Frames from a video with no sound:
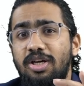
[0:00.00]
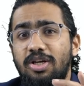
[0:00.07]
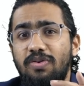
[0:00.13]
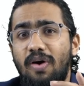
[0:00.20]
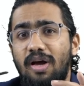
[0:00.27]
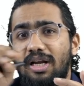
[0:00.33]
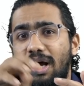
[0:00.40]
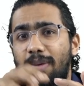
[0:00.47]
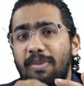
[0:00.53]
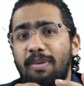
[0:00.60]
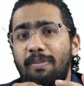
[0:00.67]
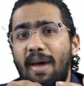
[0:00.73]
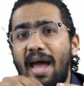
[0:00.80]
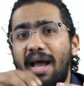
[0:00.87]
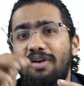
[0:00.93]
you are
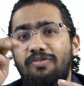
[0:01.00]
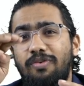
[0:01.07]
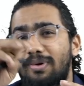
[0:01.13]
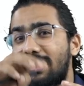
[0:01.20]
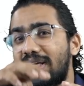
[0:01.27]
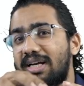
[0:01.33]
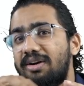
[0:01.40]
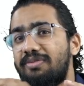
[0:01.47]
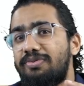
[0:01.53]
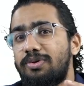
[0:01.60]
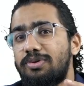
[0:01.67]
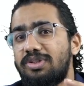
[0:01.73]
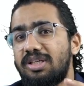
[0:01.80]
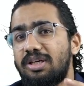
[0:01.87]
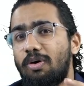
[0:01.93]
coming back for the
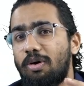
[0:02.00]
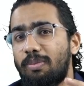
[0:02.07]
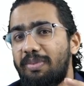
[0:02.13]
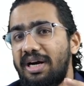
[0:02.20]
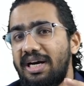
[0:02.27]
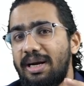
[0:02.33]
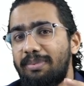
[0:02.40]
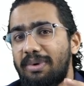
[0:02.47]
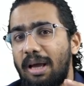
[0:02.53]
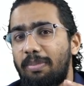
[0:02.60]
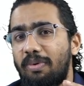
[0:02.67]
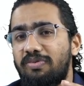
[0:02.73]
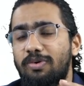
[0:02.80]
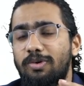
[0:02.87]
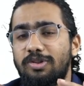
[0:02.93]
confusing or medium type
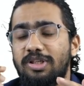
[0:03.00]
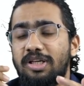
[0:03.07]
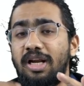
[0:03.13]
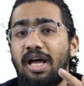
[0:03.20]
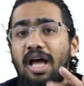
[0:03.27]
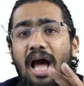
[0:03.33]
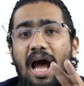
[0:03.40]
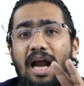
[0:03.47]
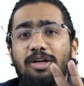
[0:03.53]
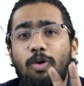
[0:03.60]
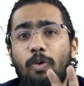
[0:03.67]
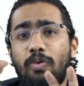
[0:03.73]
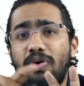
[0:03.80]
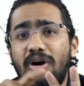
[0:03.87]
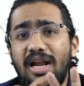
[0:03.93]
of question, and
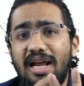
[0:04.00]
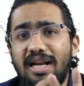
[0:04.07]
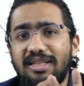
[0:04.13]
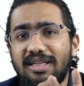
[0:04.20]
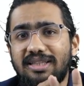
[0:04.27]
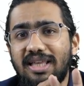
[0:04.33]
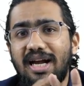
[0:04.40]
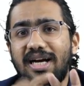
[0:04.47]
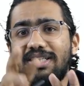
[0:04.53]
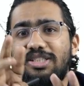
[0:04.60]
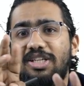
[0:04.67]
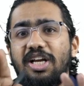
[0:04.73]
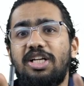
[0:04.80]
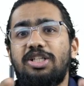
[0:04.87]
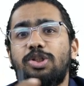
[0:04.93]
only in the third
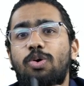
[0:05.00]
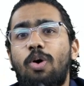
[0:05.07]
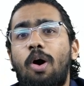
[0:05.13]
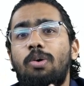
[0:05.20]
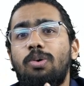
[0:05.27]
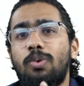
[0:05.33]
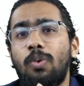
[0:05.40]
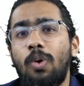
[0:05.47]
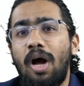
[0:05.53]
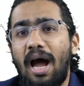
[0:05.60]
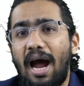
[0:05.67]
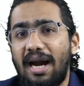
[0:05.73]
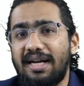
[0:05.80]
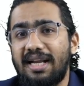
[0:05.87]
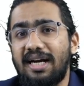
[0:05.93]
stage, you have to
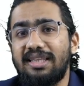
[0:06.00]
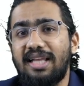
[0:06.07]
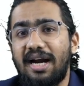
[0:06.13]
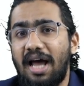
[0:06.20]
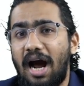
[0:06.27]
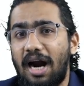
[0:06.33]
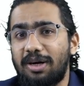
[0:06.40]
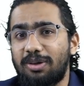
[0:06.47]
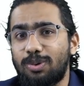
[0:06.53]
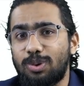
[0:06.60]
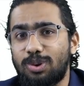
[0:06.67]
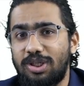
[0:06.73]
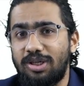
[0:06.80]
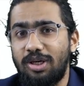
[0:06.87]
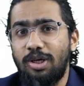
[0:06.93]
attend that hard
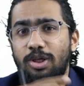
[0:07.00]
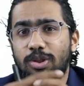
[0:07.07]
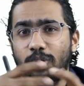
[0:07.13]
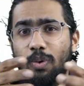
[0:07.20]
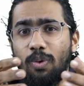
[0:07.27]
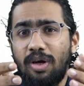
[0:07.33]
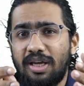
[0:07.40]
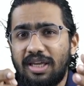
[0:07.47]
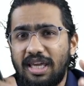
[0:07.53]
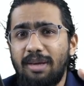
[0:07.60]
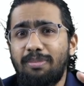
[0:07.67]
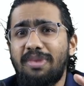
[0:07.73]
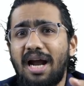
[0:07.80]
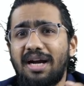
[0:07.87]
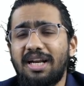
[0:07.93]
question. So
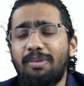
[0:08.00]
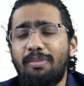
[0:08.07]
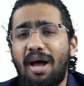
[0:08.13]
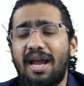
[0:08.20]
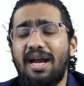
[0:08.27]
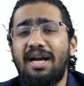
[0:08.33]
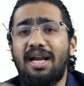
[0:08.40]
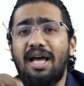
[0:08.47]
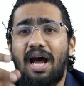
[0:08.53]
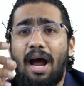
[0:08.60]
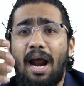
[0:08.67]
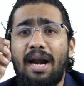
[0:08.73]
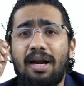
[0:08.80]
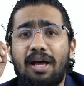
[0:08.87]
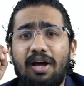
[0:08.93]
keep that in mind,
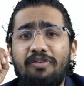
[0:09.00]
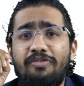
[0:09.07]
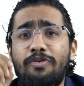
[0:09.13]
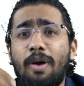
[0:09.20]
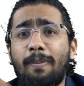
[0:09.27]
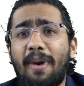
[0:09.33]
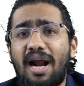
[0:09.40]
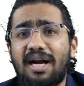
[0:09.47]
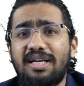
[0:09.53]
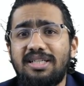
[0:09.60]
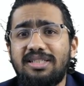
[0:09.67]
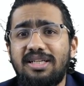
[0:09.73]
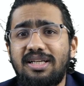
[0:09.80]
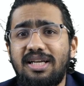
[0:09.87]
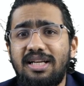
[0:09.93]
and if you are
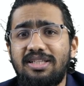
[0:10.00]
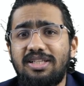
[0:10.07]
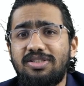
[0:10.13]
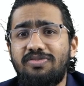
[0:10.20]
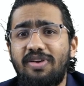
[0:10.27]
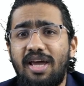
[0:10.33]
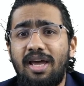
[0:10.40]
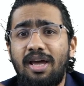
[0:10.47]
practicing in this way,